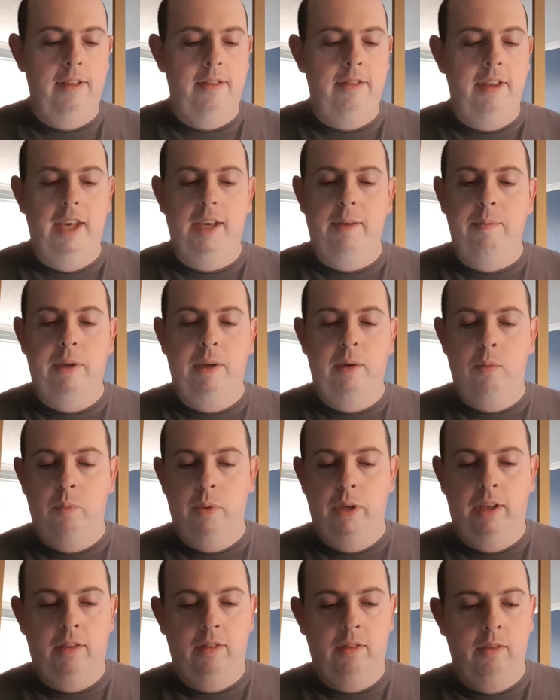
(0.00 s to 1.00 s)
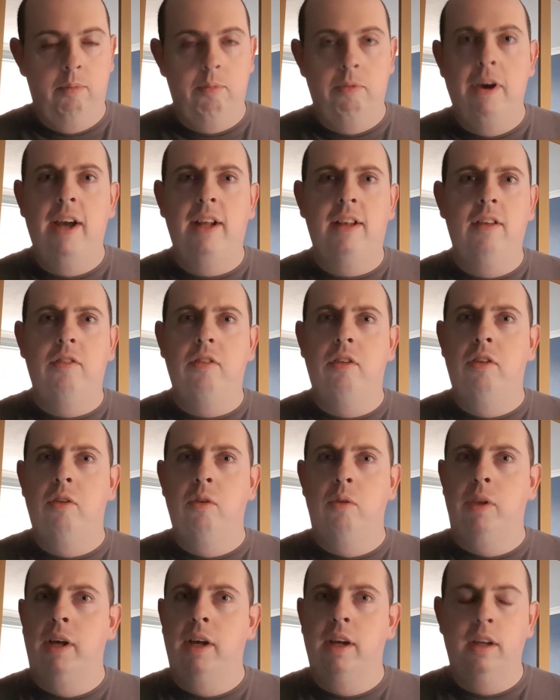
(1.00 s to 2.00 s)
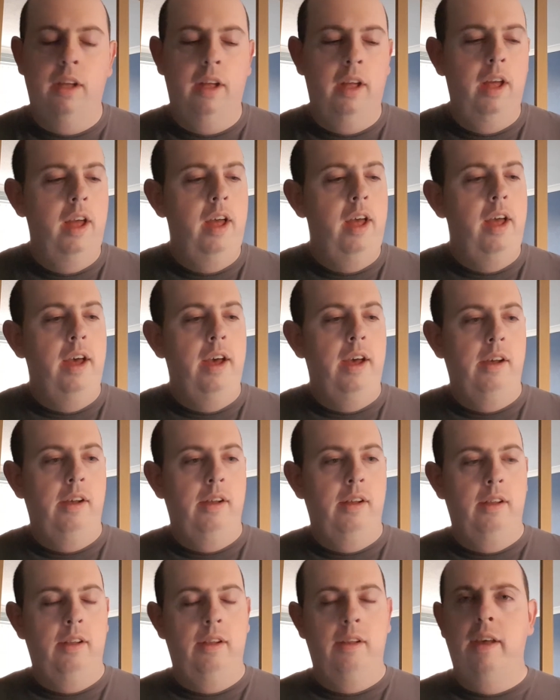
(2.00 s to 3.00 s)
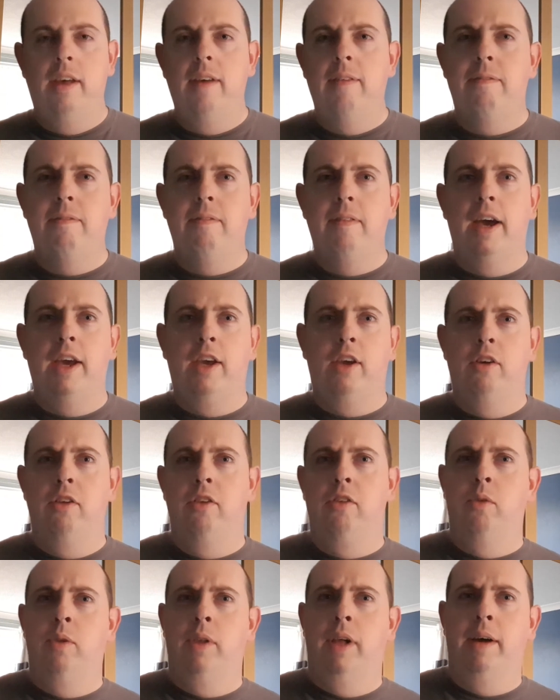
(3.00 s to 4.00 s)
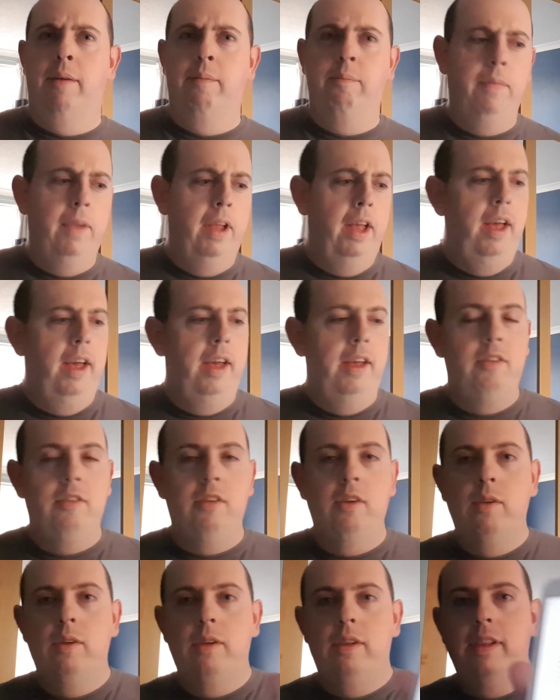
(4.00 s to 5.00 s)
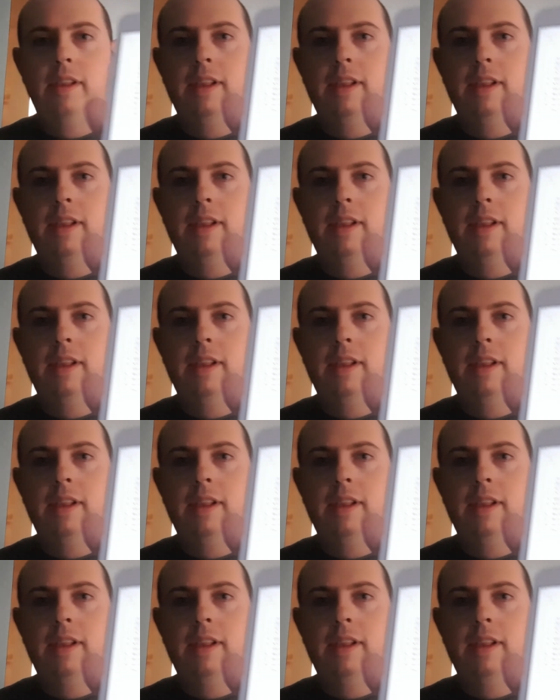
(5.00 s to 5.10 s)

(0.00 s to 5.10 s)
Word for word: take me weeks of practice to do that, if I could do that. So